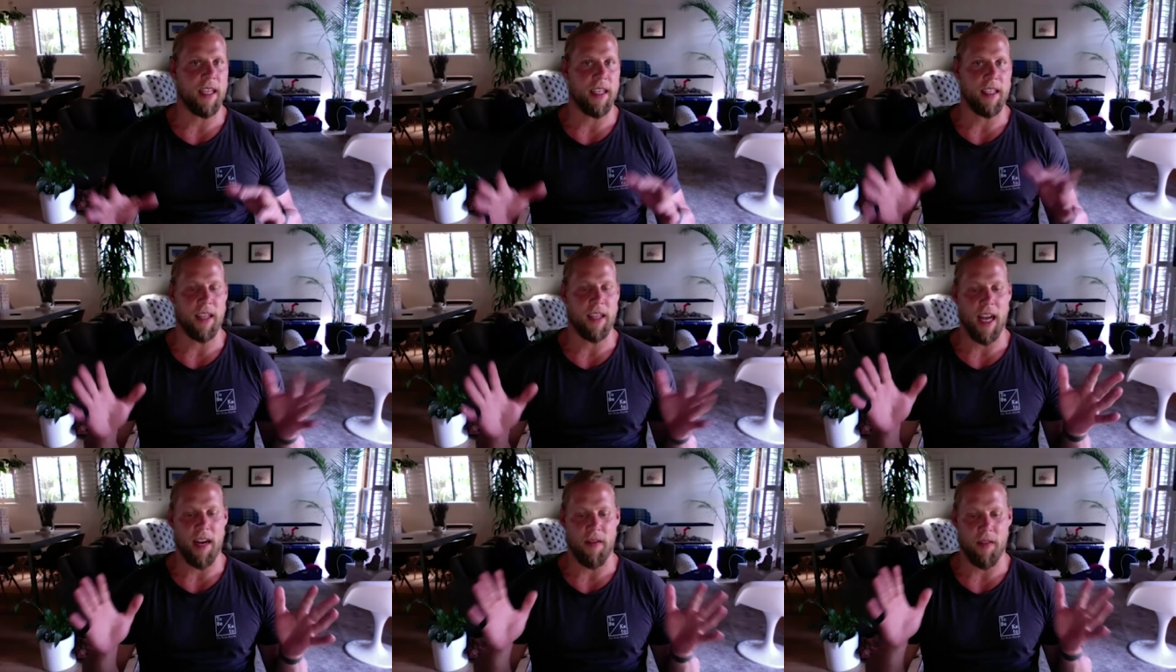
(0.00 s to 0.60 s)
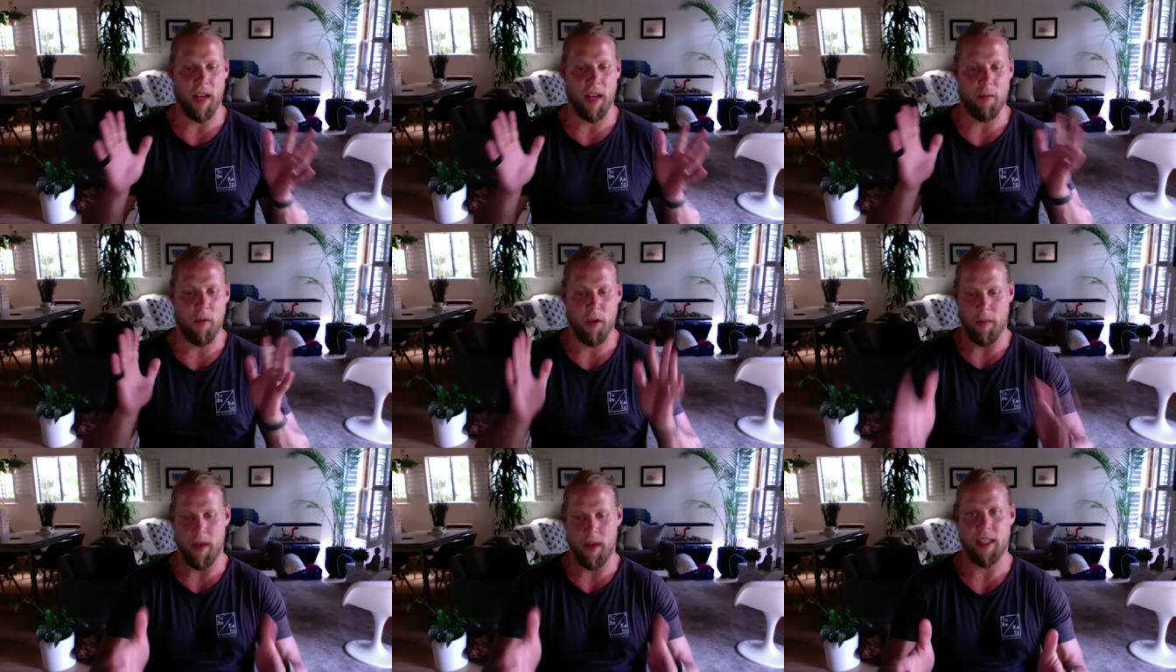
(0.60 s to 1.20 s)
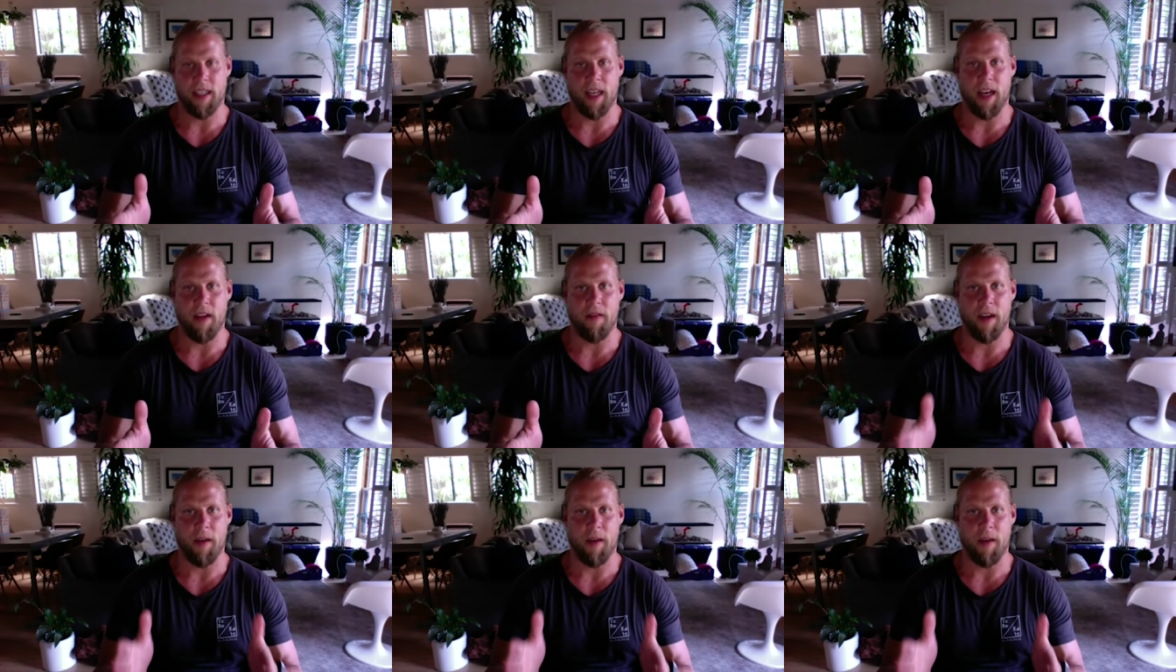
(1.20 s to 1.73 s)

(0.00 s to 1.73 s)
I just kind of like put myself in a